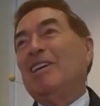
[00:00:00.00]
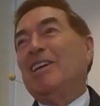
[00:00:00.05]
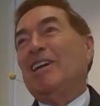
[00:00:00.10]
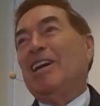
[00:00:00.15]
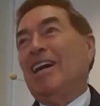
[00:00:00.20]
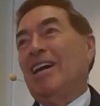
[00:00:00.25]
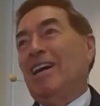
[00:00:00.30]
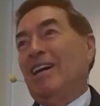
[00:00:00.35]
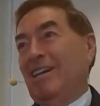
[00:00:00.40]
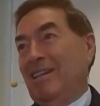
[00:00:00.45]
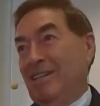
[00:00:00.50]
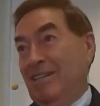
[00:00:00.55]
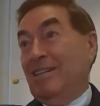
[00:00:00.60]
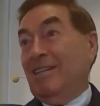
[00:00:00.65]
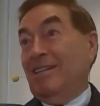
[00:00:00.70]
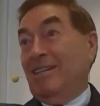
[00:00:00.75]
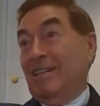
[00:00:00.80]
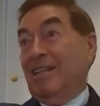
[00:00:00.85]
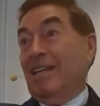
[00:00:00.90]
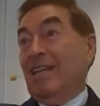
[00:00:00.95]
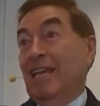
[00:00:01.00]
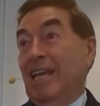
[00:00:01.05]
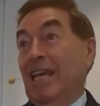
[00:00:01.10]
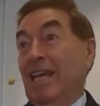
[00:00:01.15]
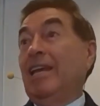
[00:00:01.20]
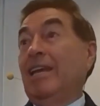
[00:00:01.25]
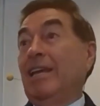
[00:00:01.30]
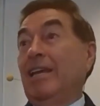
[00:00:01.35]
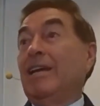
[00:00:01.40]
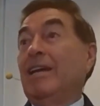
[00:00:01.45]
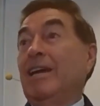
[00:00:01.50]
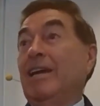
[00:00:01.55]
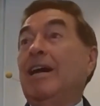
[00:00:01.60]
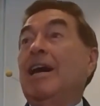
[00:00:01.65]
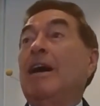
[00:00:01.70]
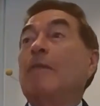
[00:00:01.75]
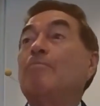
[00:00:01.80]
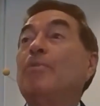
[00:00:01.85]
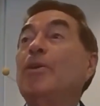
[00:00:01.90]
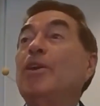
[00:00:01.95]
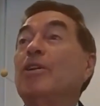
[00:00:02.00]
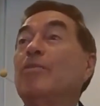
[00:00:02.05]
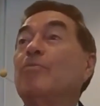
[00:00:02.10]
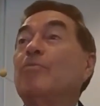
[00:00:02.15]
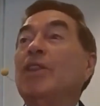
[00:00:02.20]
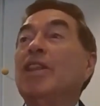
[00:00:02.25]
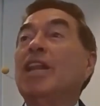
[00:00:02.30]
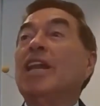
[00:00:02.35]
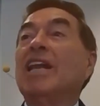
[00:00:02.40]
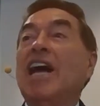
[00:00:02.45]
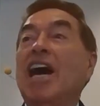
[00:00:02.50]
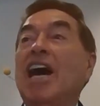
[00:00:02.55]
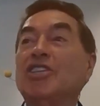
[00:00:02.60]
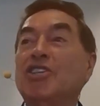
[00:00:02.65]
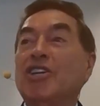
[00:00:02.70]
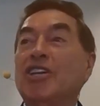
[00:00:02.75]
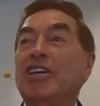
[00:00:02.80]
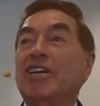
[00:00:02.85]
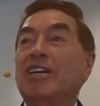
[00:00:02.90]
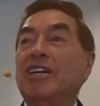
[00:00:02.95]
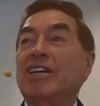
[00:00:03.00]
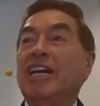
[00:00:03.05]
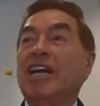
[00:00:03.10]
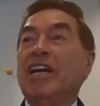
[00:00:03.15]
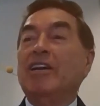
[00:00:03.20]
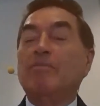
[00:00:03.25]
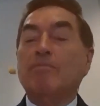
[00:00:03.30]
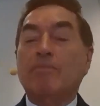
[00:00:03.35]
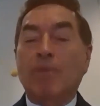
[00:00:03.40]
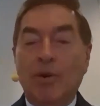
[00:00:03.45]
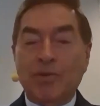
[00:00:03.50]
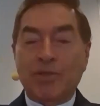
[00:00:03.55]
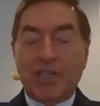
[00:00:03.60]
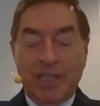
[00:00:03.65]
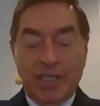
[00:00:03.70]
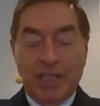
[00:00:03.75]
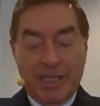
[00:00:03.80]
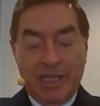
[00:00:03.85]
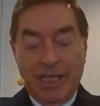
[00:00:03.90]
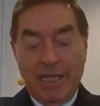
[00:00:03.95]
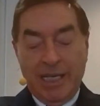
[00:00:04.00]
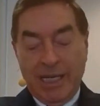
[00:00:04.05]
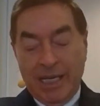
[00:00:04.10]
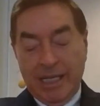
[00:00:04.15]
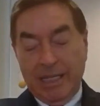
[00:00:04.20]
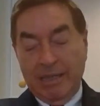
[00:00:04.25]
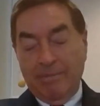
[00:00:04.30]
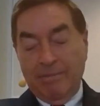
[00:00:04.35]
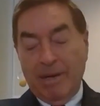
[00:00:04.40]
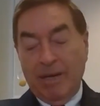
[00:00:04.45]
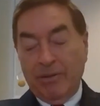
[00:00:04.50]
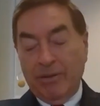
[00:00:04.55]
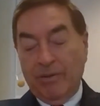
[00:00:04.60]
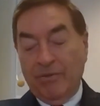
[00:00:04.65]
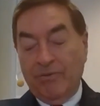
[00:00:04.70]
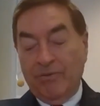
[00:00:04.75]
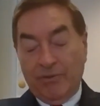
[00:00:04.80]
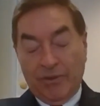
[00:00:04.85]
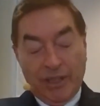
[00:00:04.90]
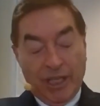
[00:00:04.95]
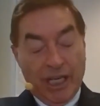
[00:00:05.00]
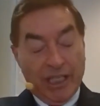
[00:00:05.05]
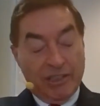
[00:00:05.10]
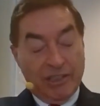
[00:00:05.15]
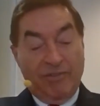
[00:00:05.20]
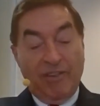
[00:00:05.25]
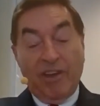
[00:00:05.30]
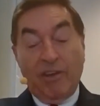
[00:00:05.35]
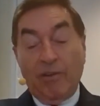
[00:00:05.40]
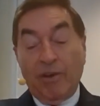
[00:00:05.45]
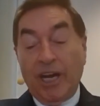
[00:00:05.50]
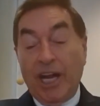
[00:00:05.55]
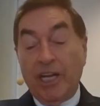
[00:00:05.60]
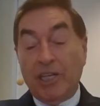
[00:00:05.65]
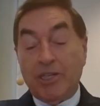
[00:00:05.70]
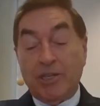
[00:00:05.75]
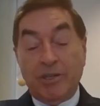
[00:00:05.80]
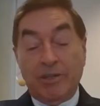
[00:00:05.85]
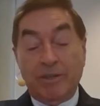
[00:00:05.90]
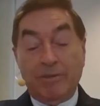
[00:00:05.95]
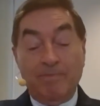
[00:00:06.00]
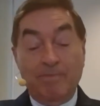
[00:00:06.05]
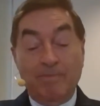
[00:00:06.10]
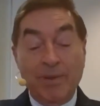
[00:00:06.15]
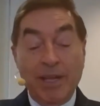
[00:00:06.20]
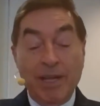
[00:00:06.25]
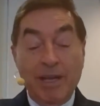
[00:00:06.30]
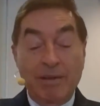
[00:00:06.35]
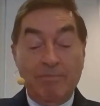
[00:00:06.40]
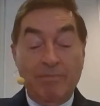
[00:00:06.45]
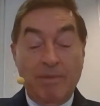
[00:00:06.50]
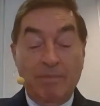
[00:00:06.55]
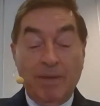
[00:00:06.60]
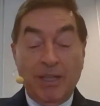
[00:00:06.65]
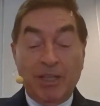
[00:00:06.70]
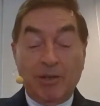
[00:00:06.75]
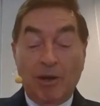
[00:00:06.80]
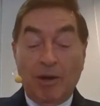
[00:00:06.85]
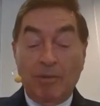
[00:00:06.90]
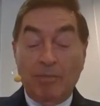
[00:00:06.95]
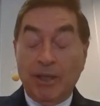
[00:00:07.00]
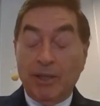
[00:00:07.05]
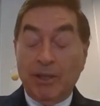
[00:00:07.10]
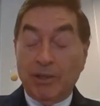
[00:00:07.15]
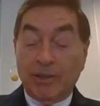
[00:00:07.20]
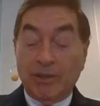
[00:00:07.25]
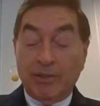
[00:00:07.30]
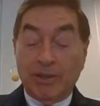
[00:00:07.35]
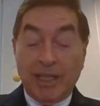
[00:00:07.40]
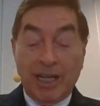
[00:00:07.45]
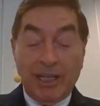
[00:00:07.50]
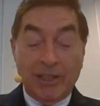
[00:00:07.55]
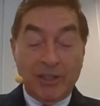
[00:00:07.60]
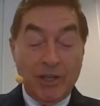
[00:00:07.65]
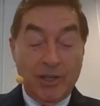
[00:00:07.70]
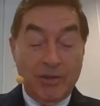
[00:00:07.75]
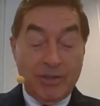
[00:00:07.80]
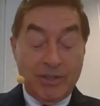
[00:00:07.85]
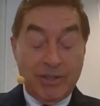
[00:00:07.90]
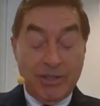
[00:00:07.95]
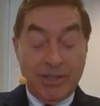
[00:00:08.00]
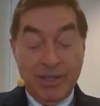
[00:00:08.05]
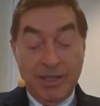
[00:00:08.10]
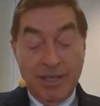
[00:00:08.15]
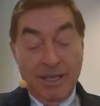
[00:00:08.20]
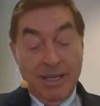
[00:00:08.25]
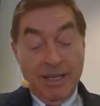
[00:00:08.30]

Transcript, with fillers: Uh, he appeared with Elijah and Moses in the Mount of Transfiguration. Mimi told me not to tell jokes.